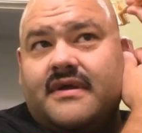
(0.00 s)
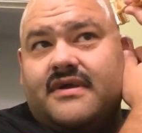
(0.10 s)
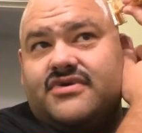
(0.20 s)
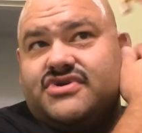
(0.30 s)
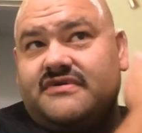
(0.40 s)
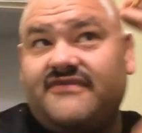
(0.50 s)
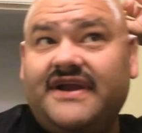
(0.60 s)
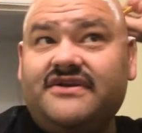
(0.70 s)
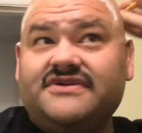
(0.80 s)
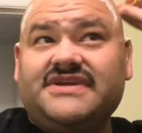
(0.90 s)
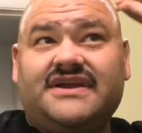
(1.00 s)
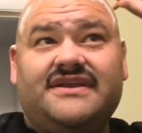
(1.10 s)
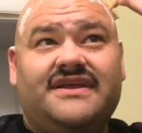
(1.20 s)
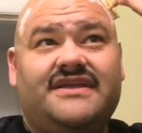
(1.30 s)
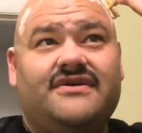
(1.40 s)
You know, as you refine your
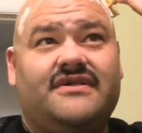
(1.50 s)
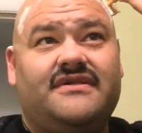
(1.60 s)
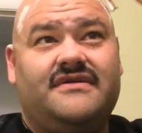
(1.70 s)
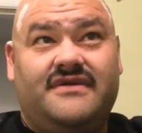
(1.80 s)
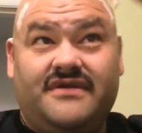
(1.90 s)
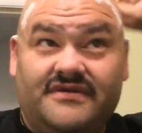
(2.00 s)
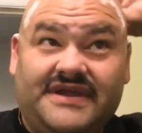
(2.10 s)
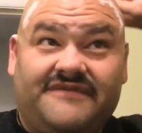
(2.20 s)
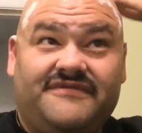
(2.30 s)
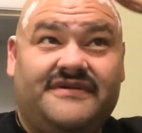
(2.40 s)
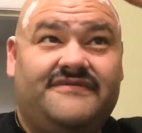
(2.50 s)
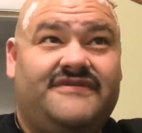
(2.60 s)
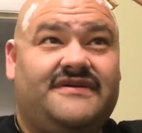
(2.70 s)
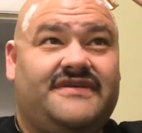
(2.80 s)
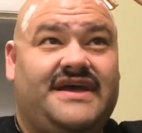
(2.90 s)
technique, you'll, you'll definitely
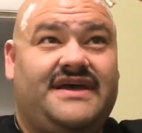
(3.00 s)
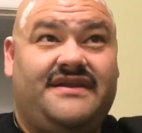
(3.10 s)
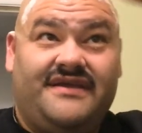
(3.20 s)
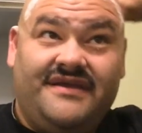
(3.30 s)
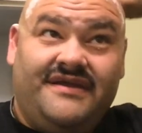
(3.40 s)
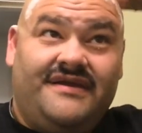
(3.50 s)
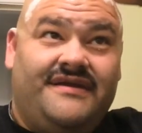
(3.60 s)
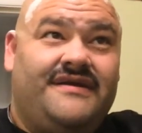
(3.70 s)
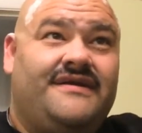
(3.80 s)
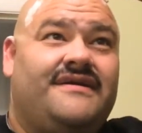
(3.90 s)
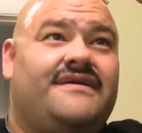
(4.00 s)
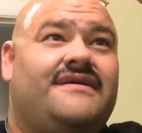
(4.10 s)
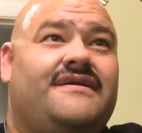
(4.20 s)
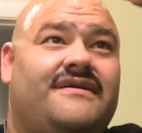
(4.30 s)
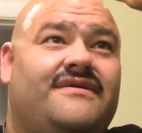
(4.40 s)
feel that.
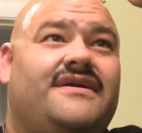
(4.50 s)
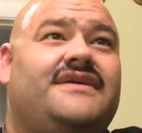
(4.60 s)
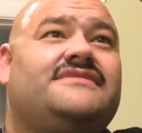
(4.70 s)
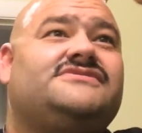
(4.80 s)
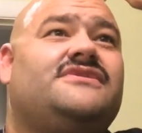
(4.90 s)
Right?